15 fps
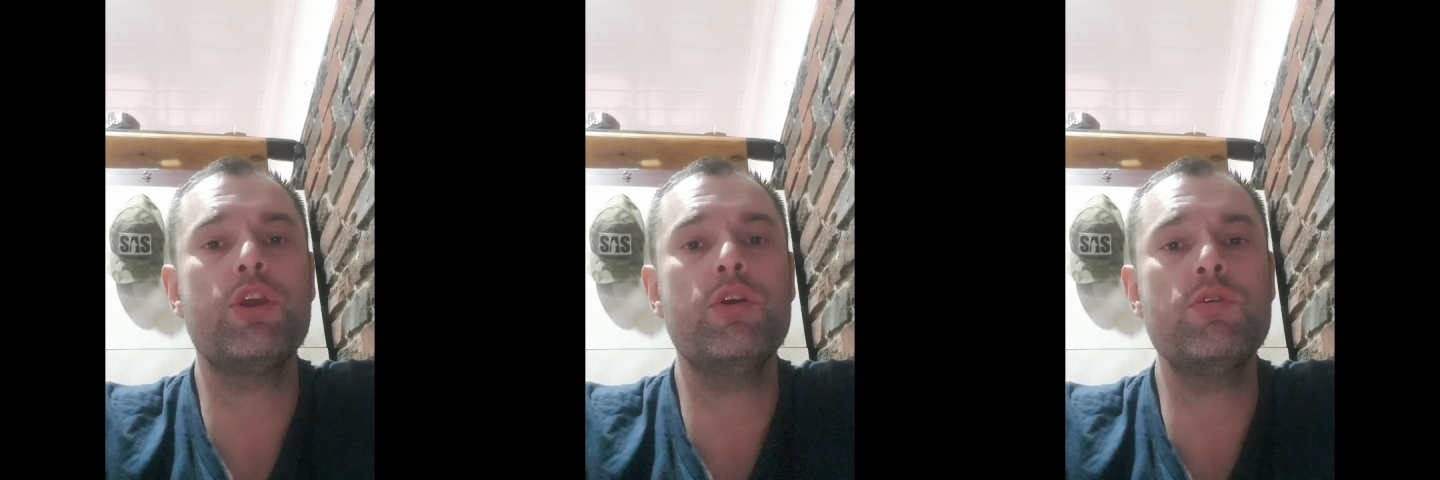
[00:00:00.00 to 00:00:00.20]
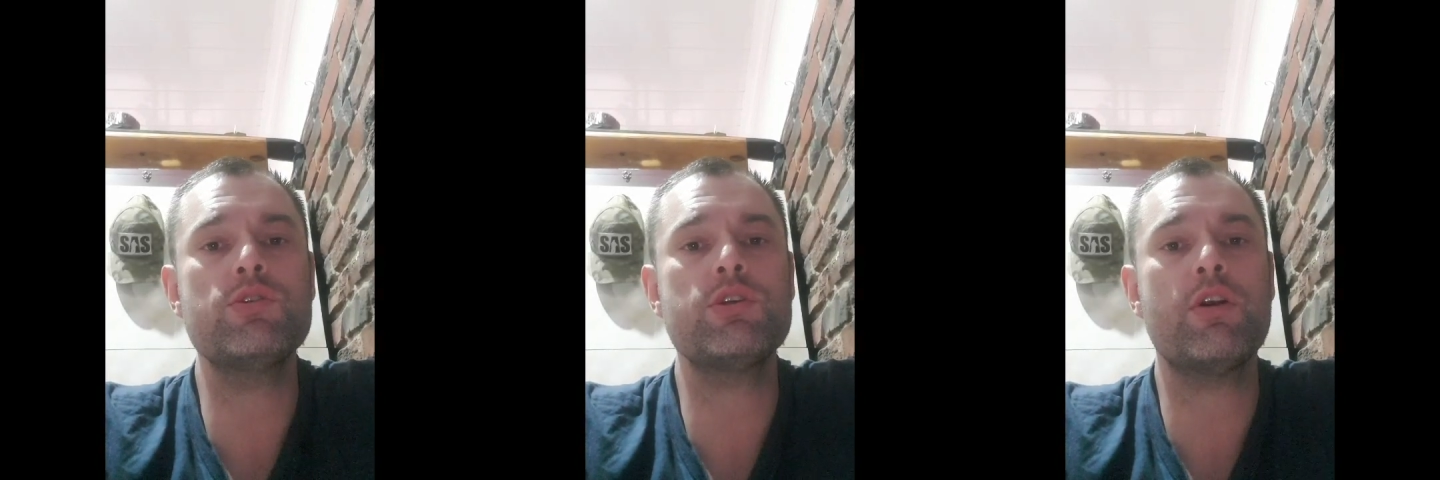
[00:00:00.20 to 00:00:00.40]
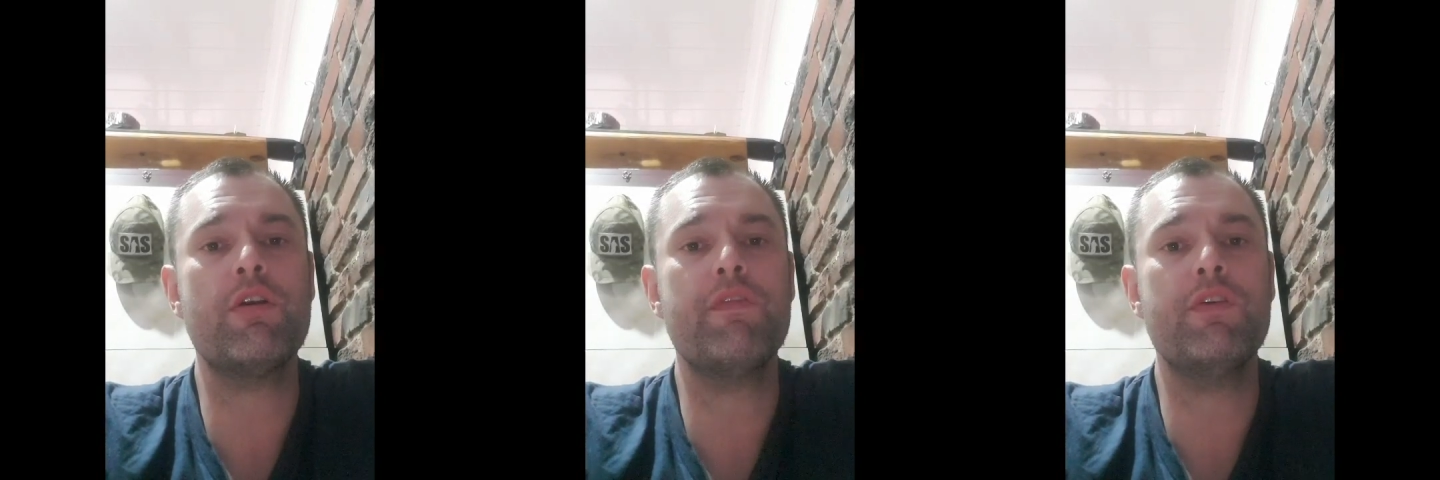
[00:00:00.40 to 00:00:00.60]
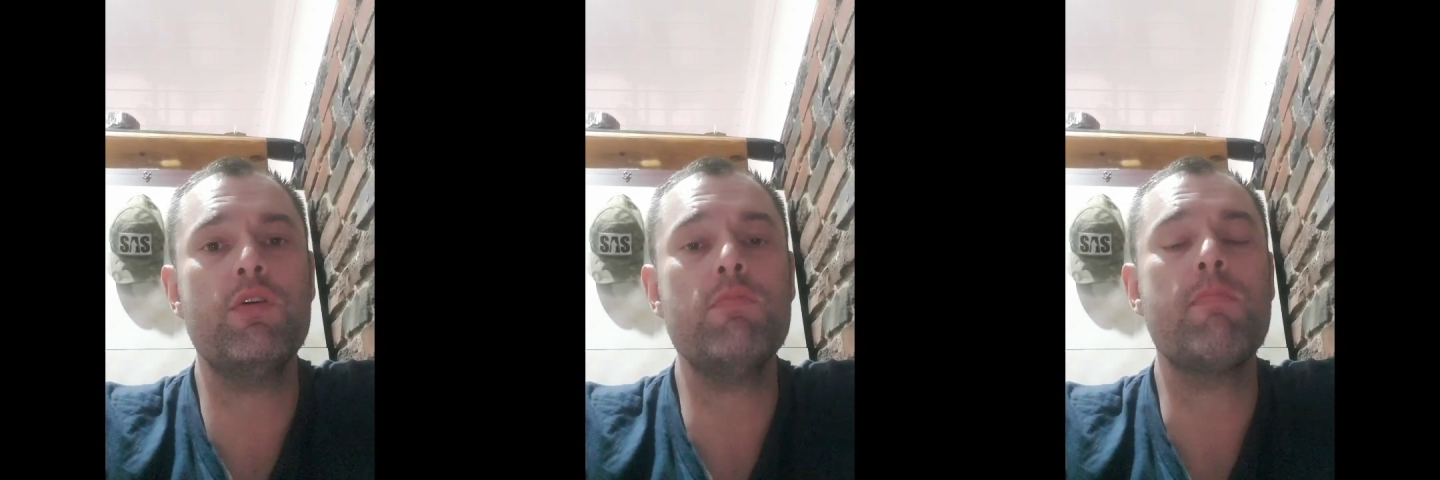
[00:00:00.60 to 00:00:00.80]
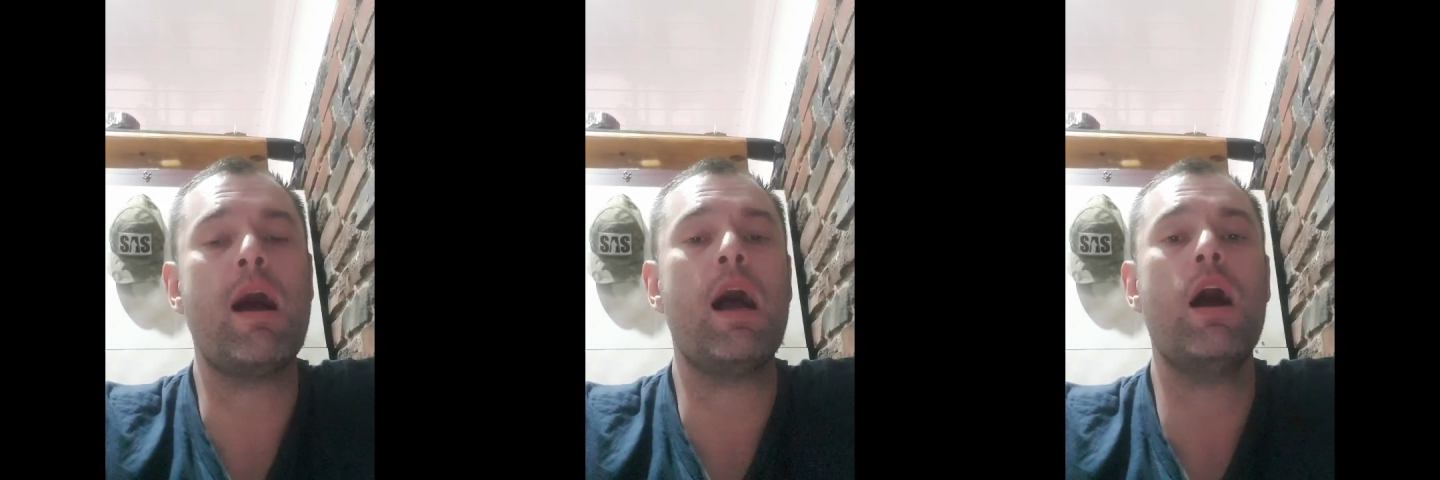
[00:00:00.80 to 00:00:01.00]
user
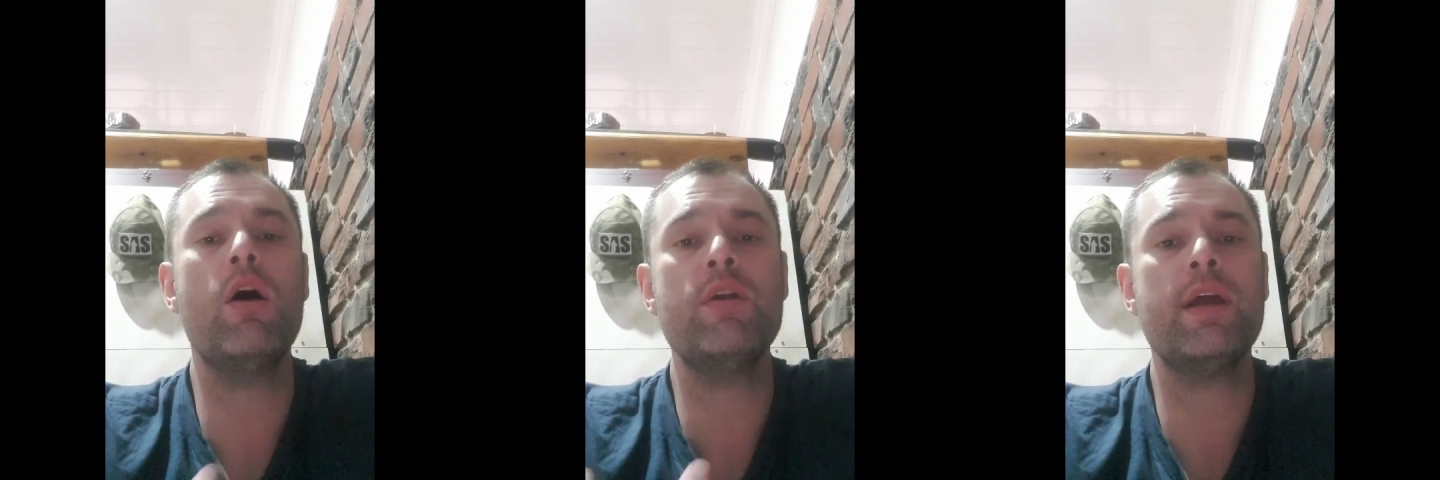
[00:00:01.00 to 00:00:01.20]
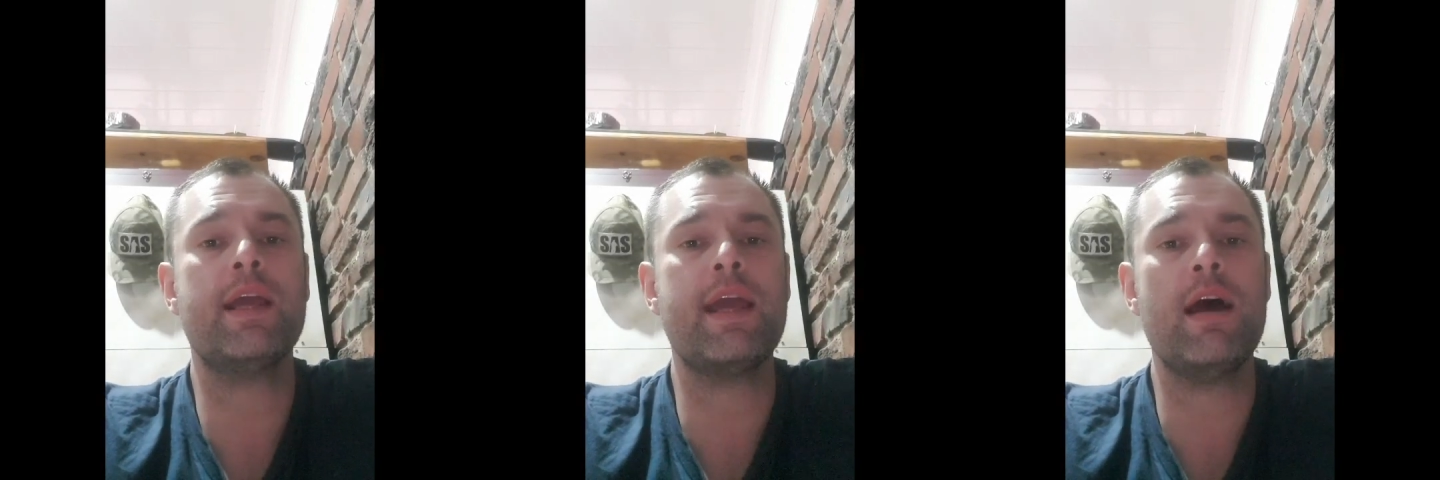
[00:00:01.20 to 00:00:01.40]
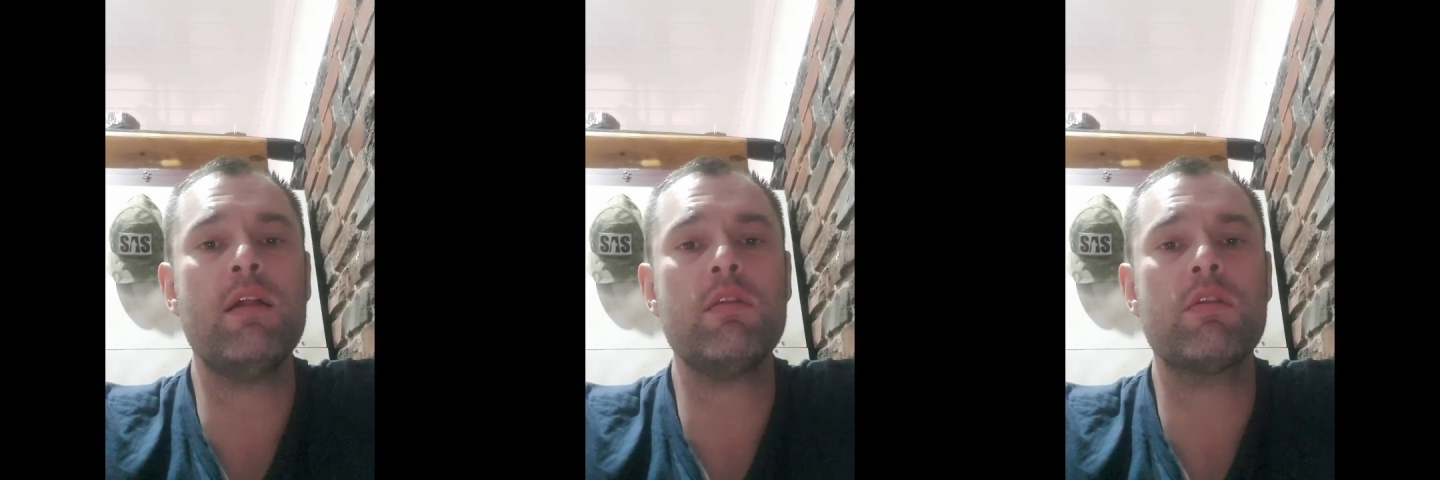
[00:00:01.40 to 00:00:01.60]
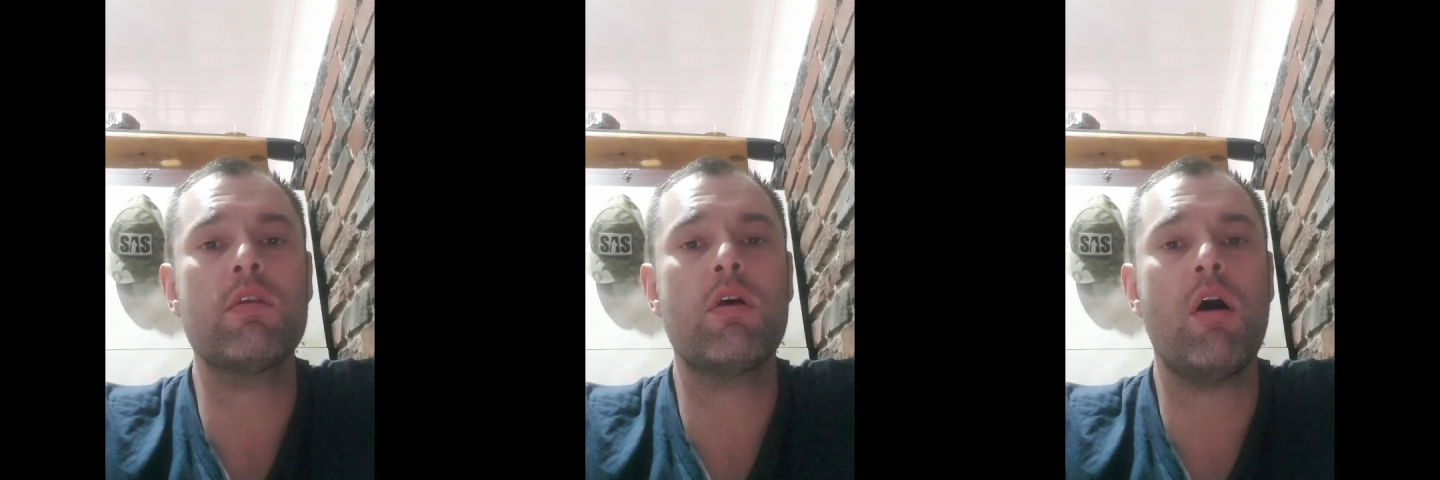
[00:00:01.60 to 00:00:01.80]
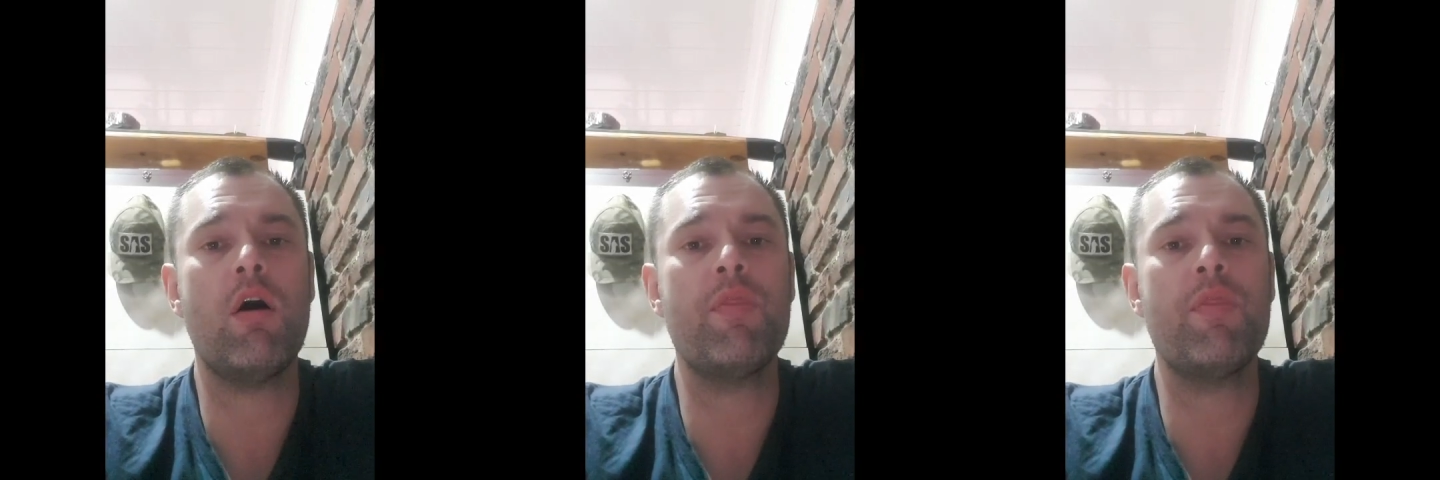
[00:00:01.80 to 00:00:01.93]
review, my own account,